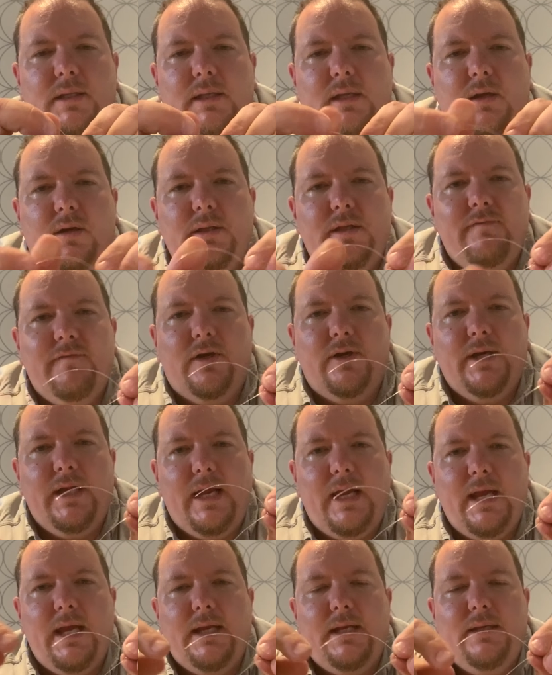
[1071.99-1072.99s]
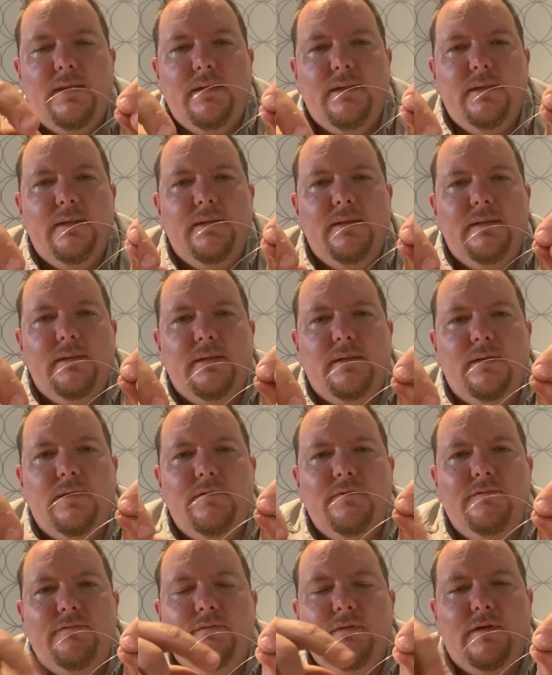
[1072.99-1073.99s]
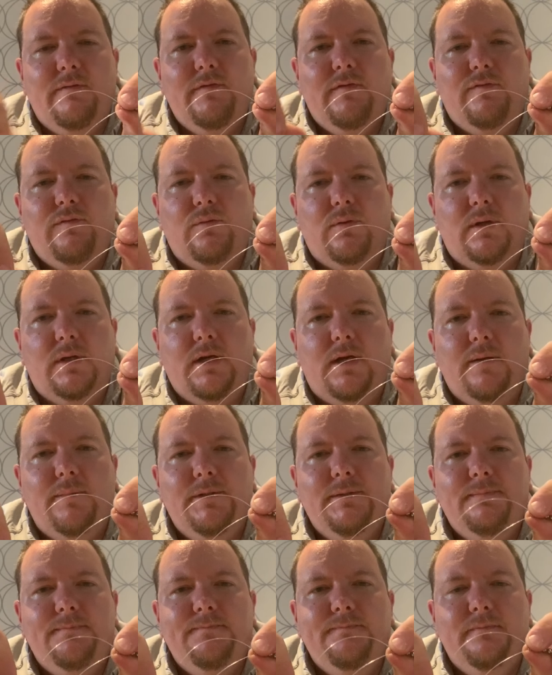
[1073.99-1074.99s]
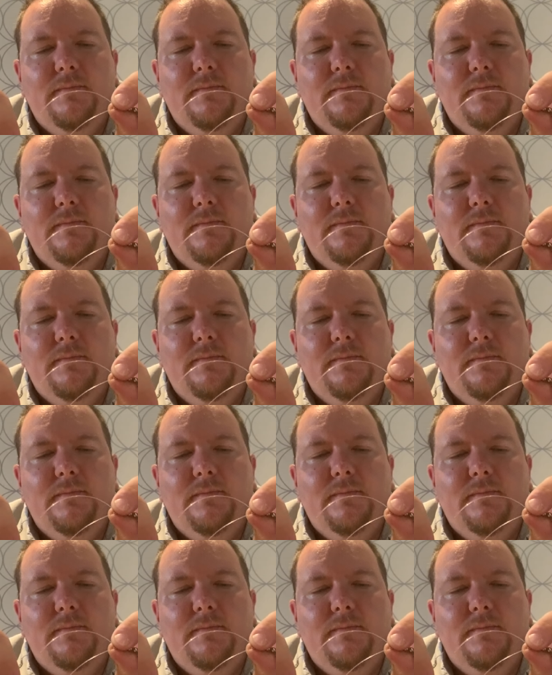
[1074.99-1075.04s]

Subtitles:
the very end of the fluorocarbon,